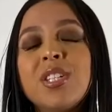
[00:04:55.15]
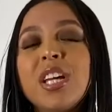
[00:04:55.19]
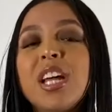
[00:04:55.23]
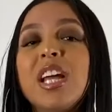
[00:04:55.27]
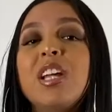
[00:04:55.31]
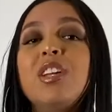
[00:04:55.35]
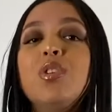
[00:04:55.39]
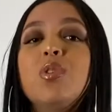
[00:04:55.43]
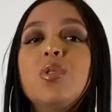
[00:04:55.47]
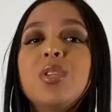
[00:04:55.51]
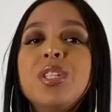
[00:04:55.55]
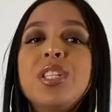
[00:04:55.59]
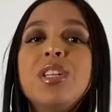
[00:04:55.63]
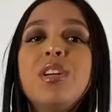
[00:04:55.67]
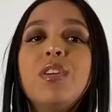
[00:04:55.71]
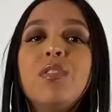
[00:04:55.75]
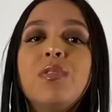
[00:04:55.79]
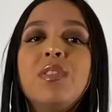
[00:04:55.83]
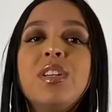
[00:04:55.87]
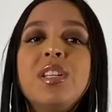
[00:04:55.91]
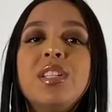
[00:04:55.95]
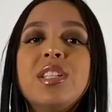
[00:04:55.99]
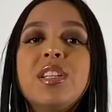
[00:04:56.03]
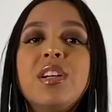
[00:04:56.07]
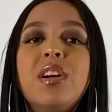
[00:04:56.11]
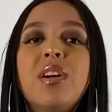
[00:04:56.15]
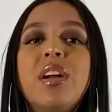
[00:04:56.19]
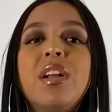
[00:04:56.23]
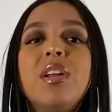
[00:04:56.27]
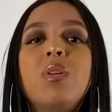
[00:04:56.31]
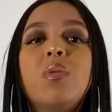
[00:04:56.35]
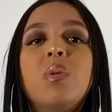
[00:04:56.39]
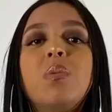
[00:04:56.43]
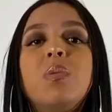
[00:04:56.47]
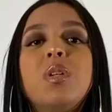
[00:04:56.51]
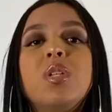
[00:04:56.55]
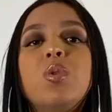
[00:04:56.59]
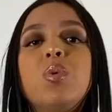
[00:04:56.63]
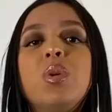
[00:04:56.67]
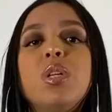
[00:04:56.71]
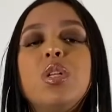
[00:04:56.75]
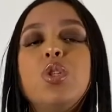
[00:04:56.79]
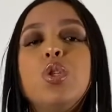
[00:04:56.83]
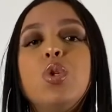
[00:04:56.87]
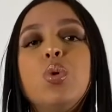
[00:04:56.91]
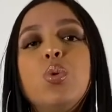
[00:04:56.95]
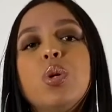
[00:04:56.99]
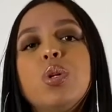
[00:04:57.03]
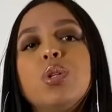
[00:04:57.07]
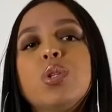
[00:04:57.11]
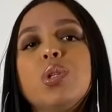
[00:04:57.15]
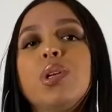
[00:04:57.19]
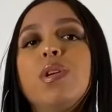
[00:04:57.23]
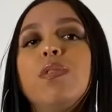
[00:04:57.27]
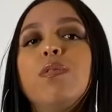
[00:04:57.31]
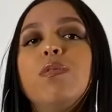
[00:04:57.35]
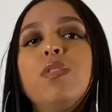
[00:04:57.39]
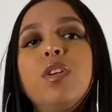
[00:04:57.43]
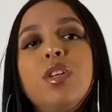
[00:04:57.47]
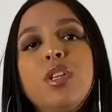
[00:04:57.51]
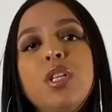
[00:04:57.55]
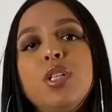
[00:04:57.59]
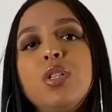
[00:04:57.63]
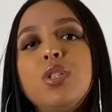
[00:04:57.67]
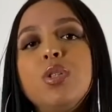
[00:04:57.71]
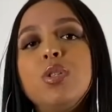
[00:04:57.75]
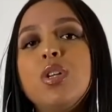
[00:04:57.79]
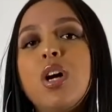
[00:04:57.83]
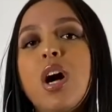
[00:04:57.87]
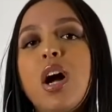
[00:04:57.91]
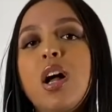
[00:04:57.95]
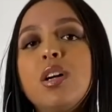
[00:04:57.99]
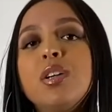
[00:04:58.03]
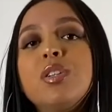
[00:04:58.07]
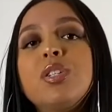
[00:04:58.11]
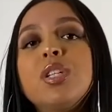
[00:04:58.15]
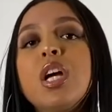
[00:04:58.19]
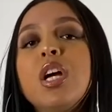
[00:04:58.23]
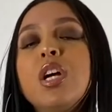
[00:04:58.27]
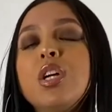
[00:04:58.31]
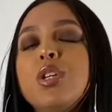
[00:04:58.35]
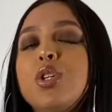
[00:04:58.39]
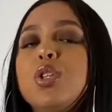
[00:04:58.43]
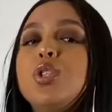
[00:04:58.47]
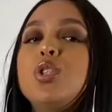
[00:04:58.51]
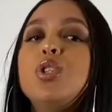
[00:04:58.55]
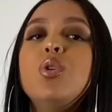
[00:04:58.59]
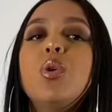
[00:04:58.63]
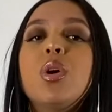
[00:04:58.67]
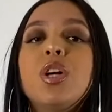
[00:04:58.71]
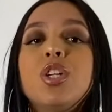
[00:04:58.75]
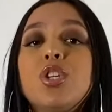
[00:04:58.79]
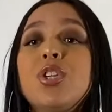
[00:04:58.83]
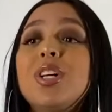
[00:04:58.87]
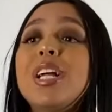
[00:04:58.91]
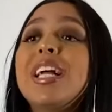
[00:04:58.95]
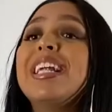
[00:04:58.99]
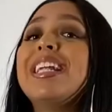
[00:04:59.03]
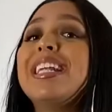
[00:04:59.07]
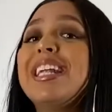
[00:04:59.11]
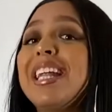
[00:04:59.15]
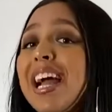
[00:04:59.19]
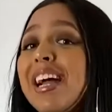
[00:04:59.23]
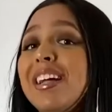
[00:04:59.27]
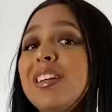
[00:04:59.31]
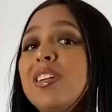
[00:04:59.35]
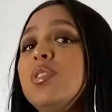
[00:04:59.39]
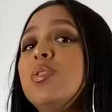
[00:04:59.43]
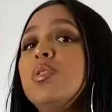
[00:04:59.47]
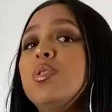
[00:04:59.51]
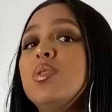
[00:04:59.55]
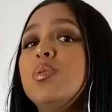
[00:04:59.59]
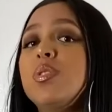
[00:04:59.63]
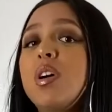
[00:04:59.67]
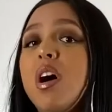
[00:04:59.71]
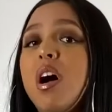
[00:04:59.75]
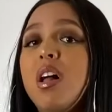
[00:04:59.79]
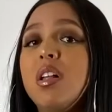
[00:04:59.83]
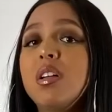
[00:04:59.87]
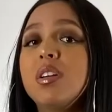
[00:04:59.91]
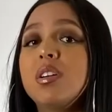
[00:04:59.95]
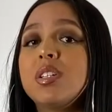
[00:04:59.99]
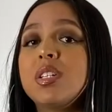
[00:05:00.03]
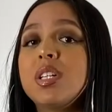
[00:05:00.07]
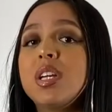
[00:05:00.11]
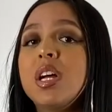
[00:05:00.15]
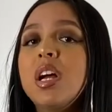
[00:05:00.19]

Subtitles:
and you'll see resale anywhere between $252 to $292.